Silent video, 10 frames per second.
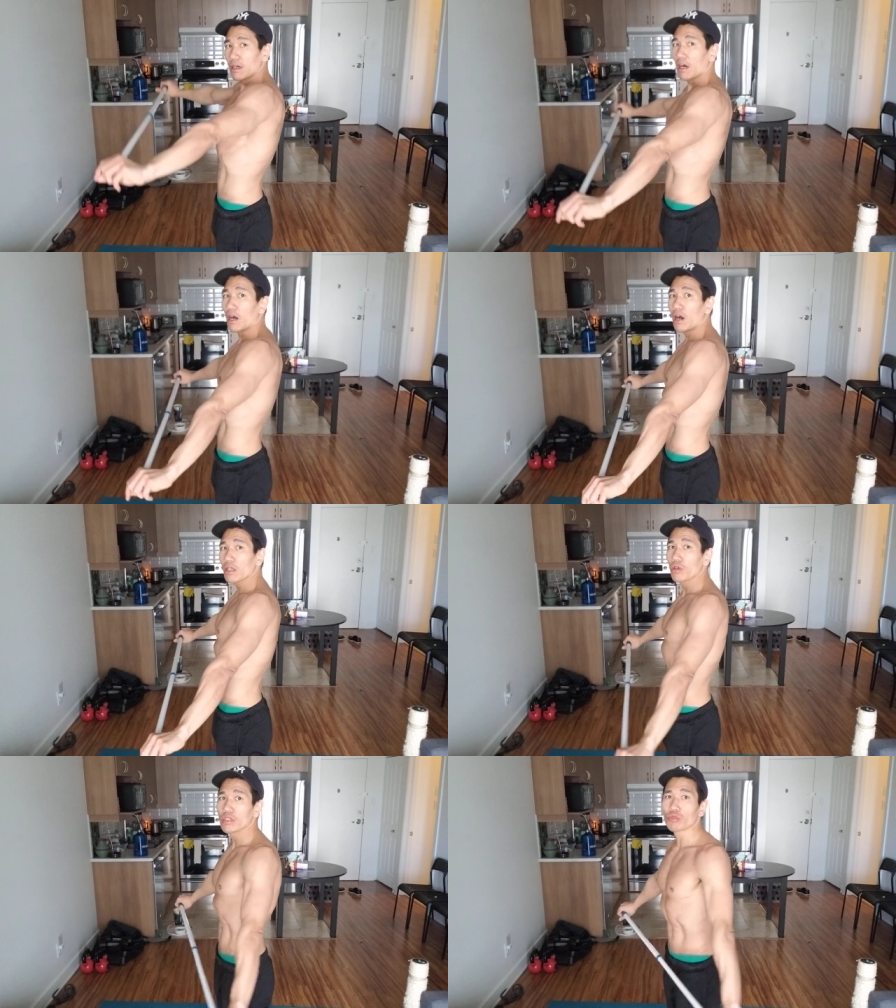A
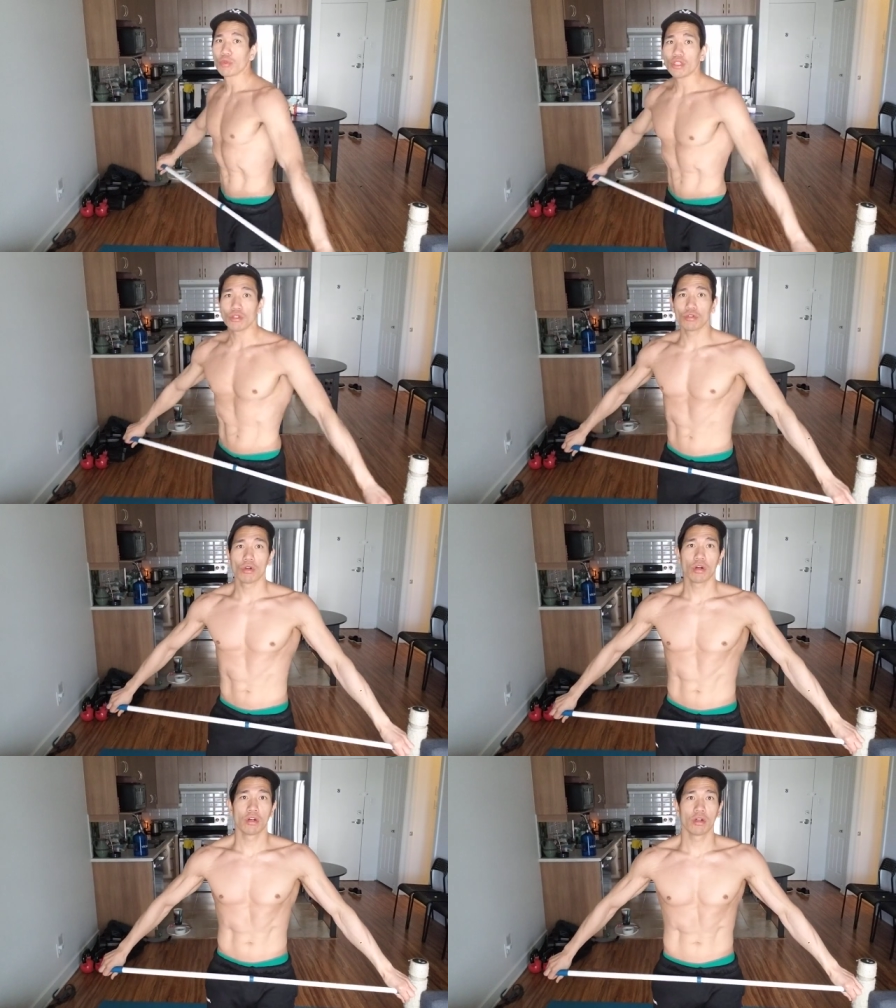hollow is when you,
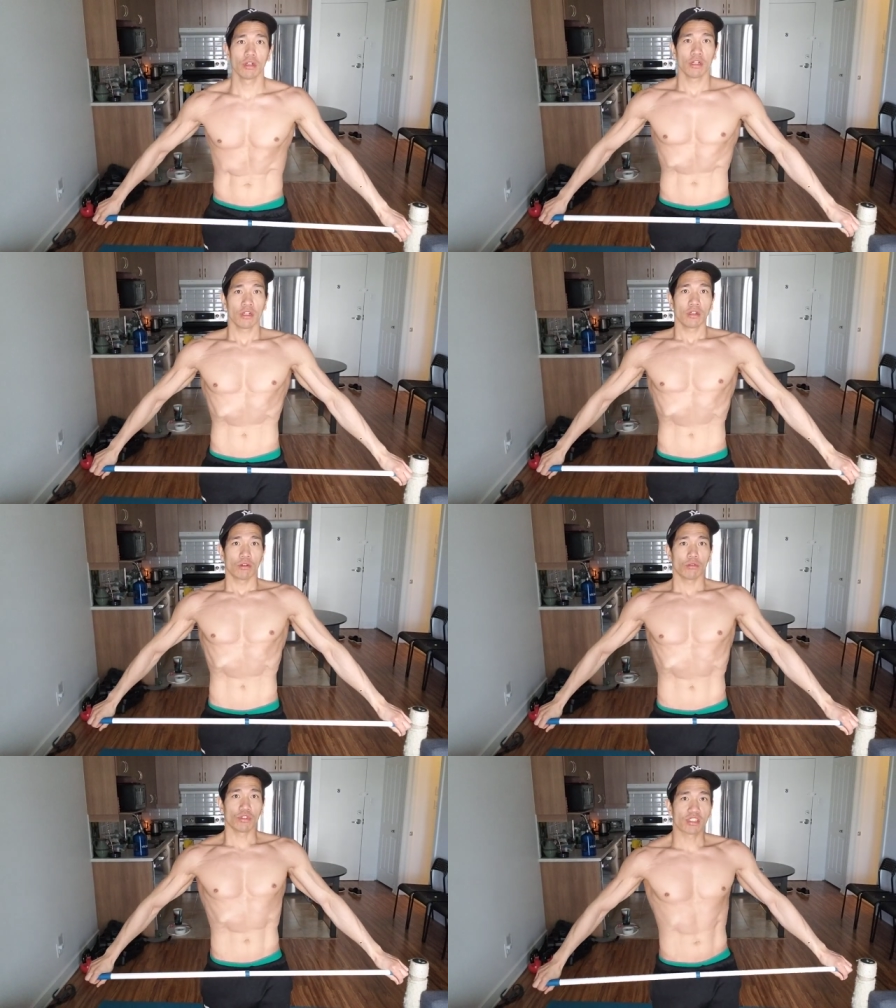
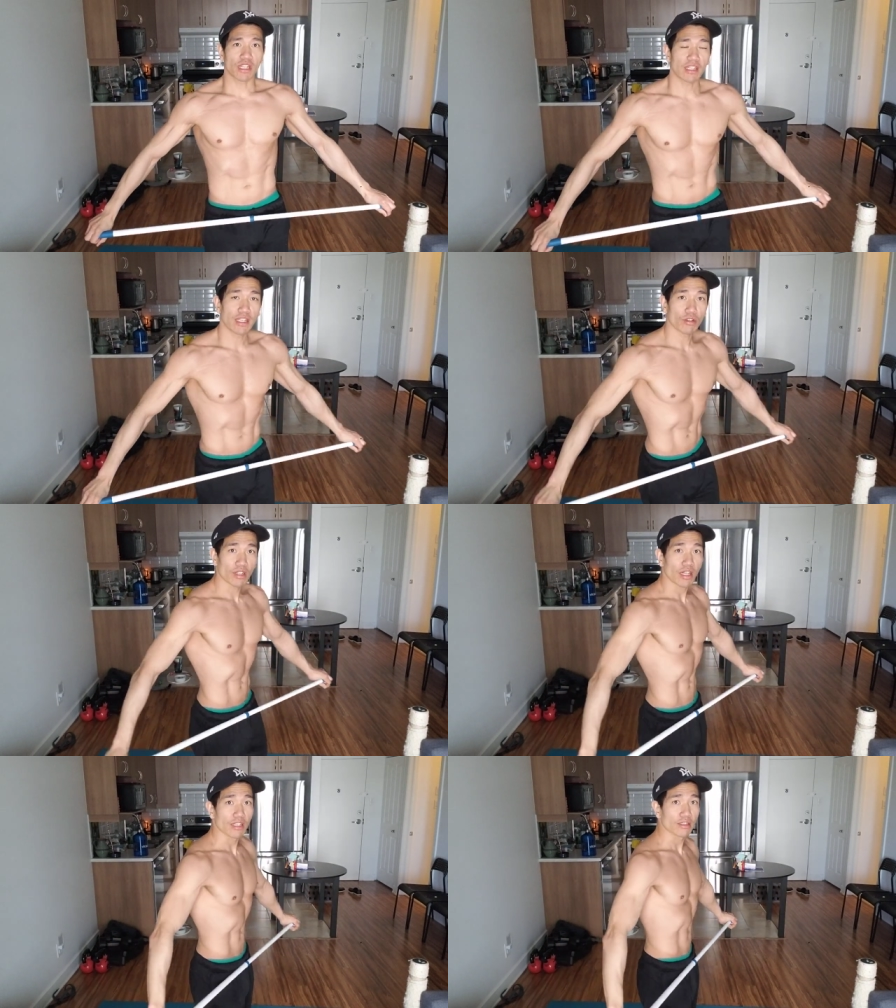when you suck in your
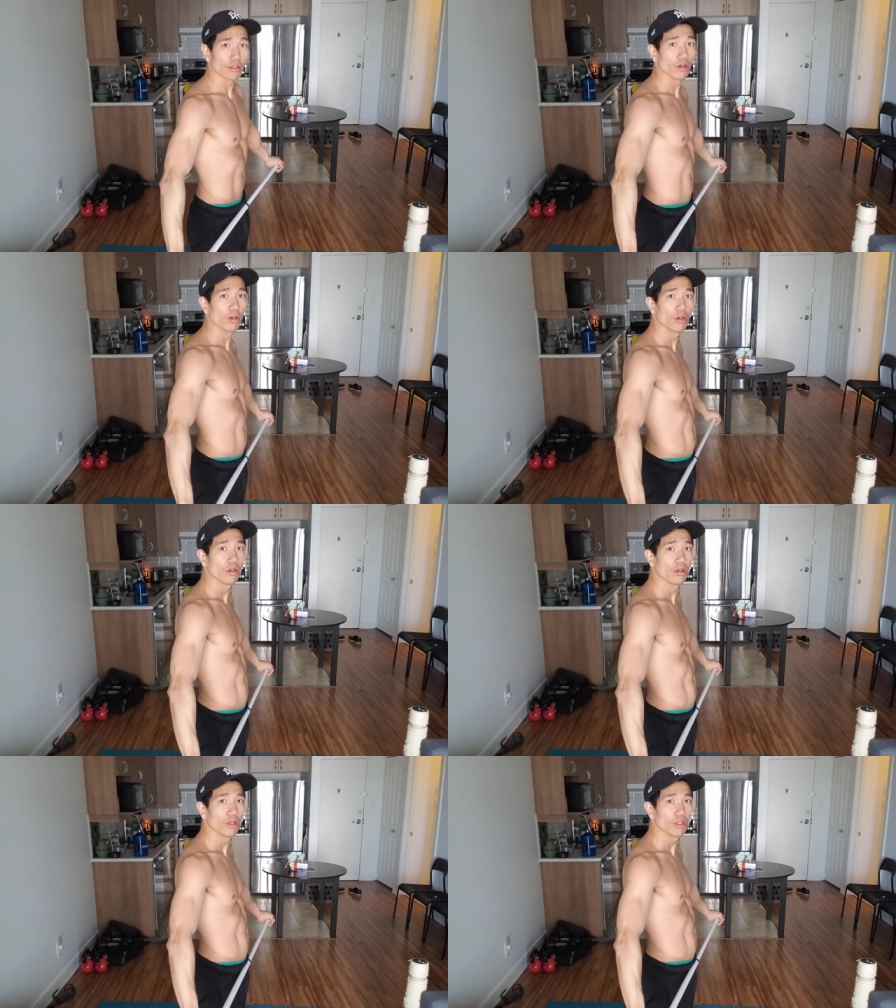gut. So
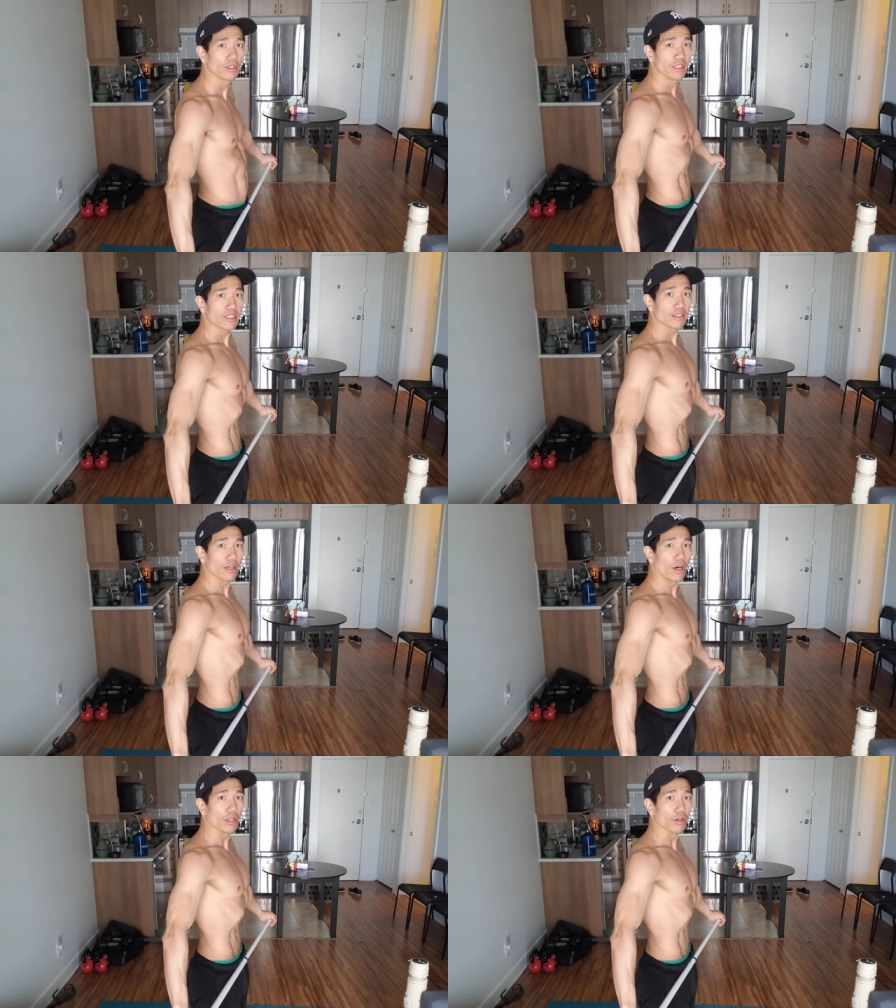this is a
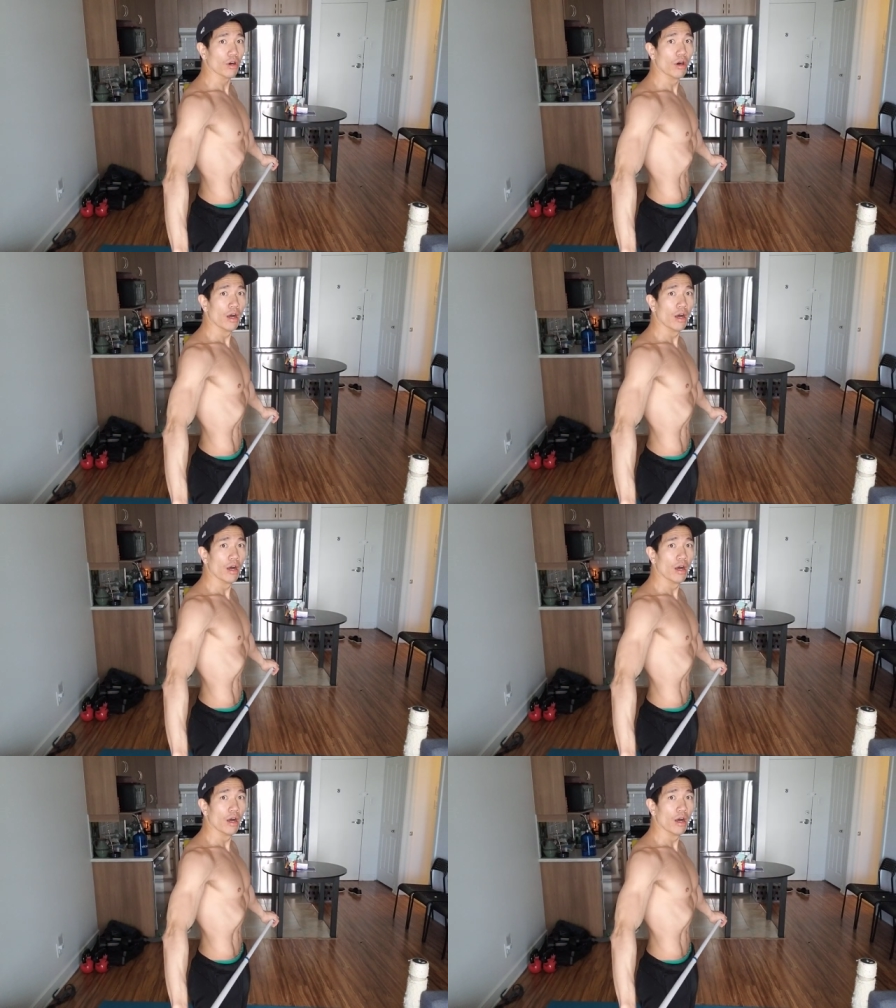hollow.